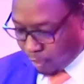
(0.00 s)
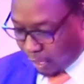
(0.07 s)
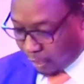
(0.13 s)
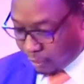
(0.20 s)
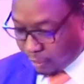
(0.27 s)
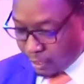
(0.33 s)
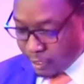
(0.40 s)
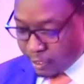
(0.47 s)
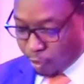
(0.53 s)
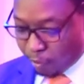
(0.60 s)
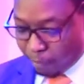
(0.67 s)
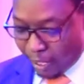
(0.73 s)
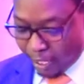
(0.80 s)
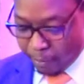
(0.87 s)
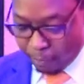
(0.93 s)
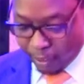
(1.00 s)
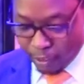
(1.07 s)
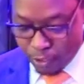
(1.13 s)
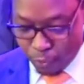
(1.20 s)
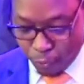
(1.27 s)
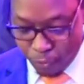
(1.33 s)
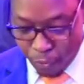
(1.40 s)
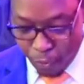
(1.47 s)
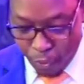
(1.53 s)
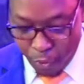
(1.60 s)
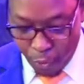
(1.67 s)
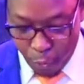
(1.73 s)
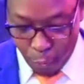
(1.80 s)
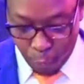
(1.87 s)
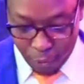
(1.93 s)
And this commandment
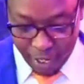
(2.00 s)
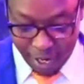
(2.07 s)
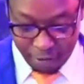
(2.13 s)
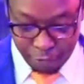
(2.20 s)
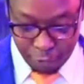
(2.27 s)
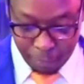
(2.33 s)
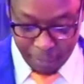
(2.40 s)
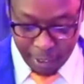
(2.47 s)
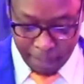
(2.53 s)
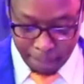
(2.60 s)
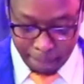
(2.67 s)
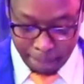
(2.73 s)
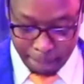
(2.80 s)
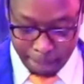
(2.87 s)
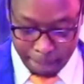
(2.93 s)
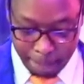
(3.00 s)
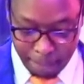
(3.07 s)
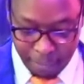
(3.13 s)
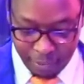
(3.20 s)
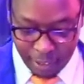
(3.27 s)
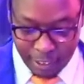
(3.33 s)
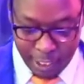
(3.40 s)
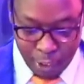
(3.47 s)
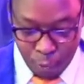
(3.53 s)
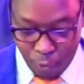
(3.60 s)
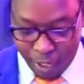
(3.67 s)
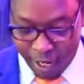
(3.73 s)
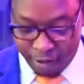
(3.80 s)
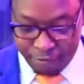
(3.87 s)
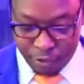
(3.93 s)
we have from him, that he who
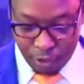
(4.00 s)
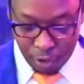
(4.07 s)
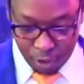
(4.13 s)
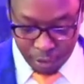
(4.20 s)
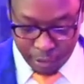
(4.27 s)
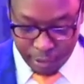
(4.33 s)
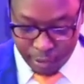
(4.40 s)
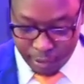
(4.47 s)
loves God